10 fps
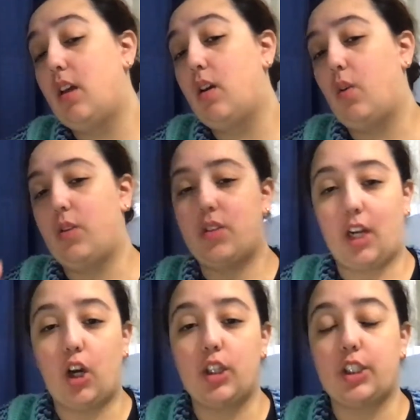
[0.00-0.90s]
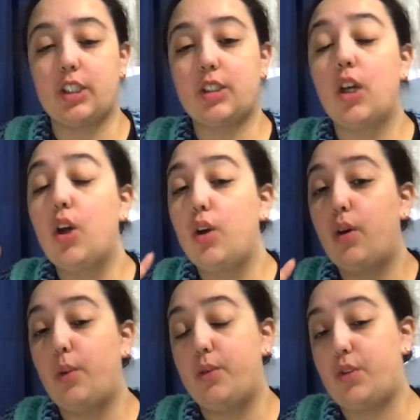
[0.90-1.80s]
or the psychologist
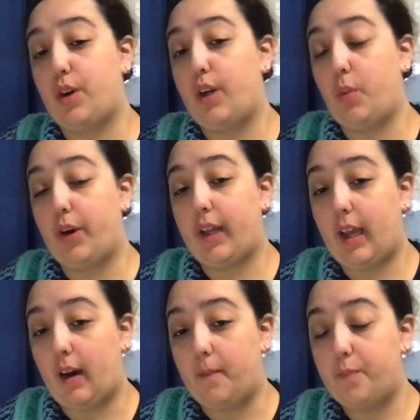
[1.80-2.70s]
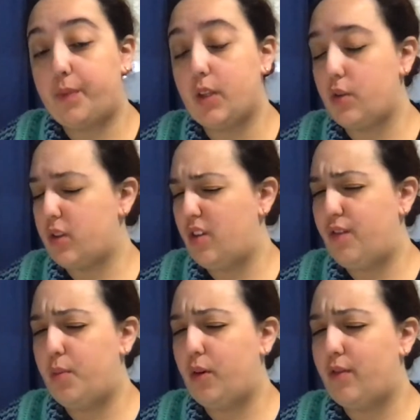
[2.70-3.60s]
who's trying to work it out. There's also a
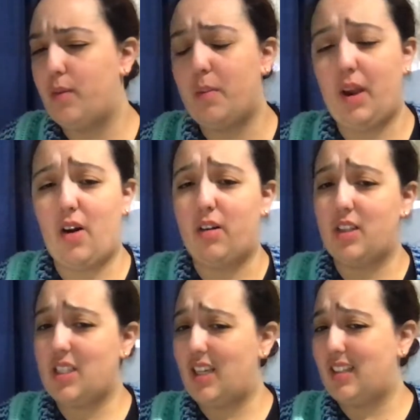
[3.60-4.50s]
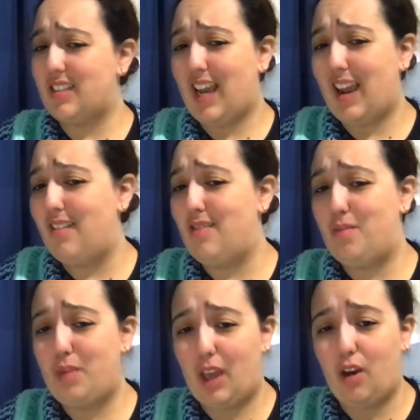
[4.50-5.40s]
viewpoint from a parent. There's like 10
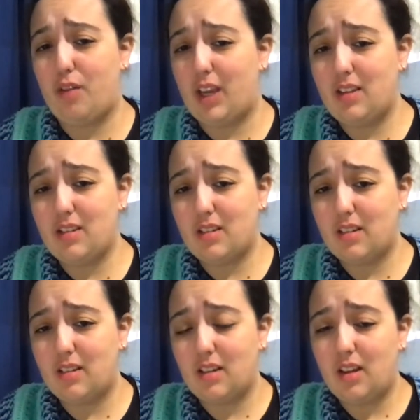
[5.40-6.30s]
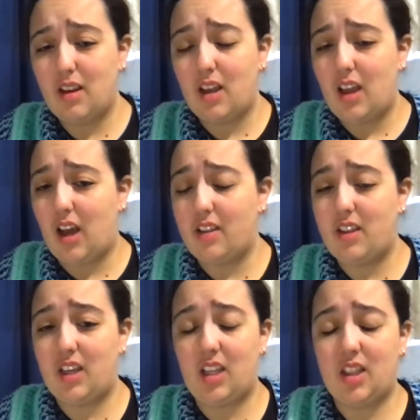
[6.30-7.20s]
POVs, I
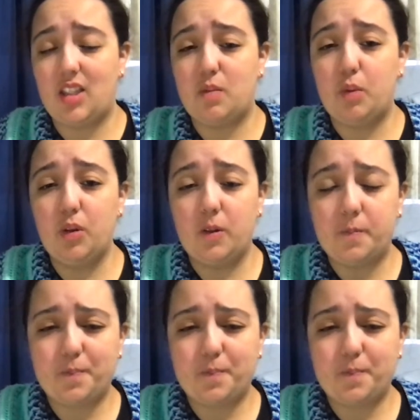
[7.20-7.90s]
think, in this book.